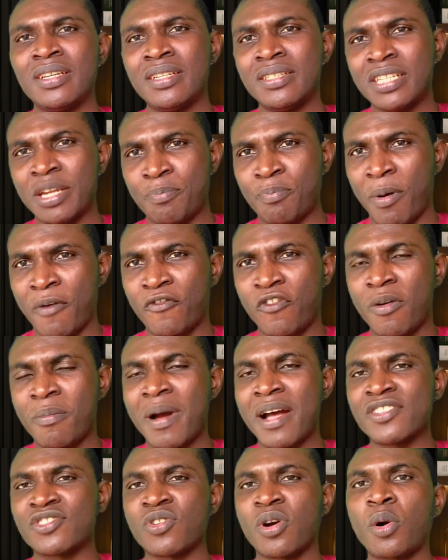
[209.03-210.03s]
the
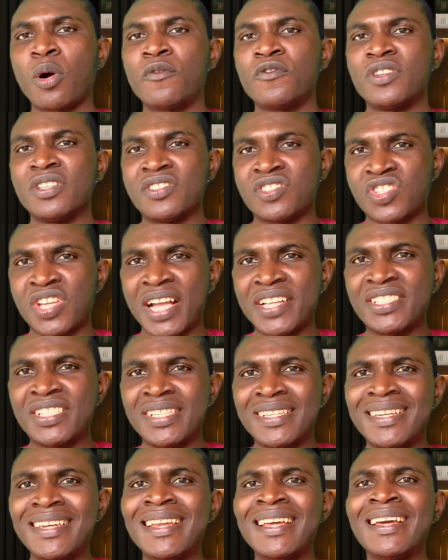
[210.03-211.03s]
performance or of
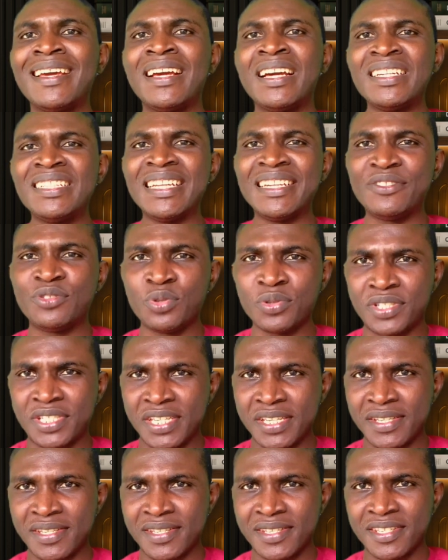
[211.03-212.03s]
discharging the
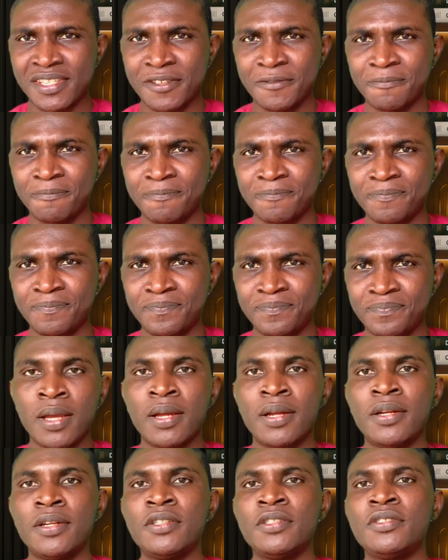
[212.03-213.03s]
duties.
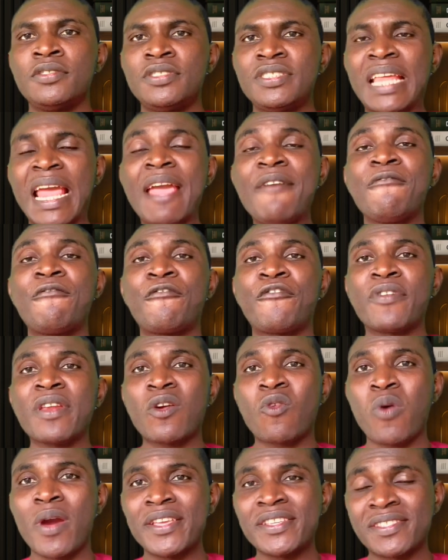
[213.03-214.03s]
Then
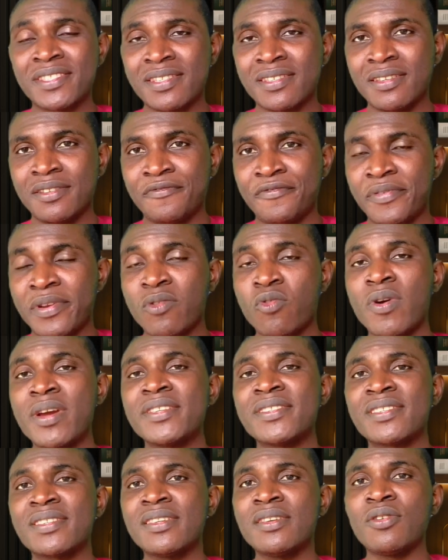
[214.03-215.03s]
frequency.
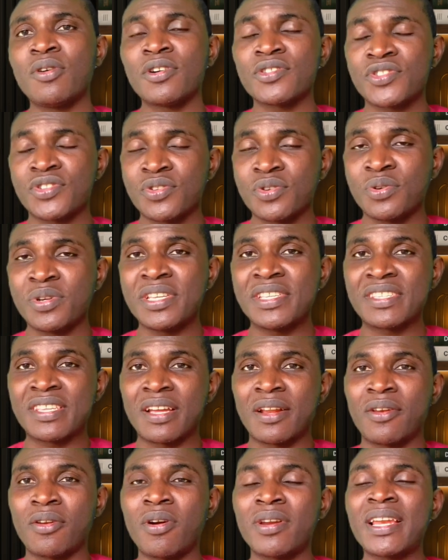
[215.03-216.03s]
Frequency also is
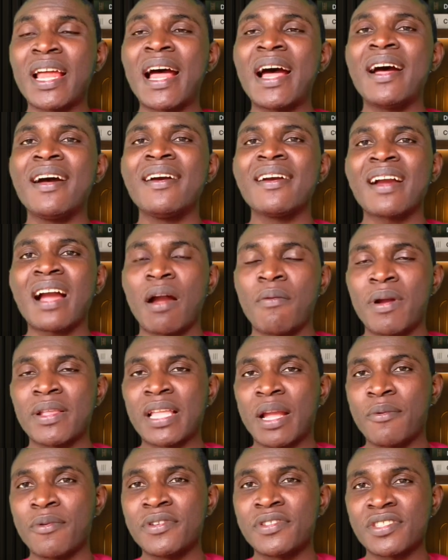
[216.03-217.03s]
another
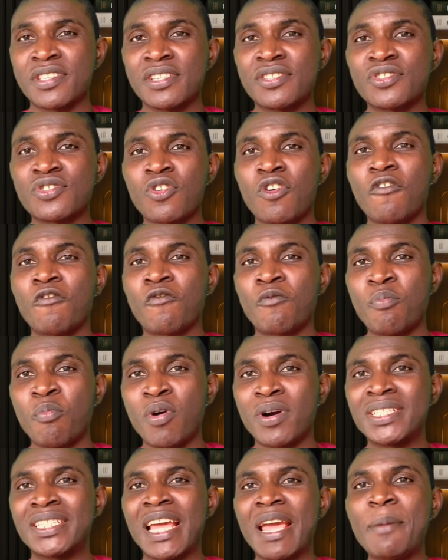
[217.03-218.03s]
characteristic of
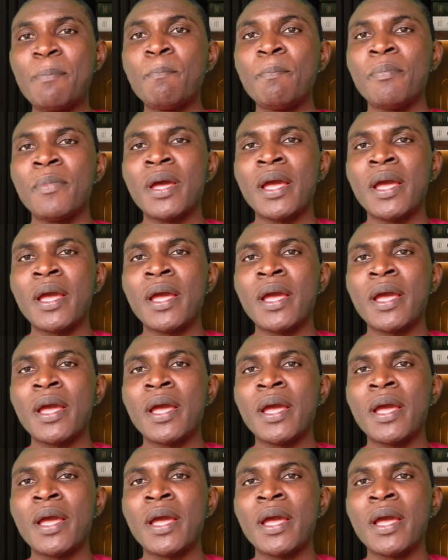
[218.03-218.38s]
modern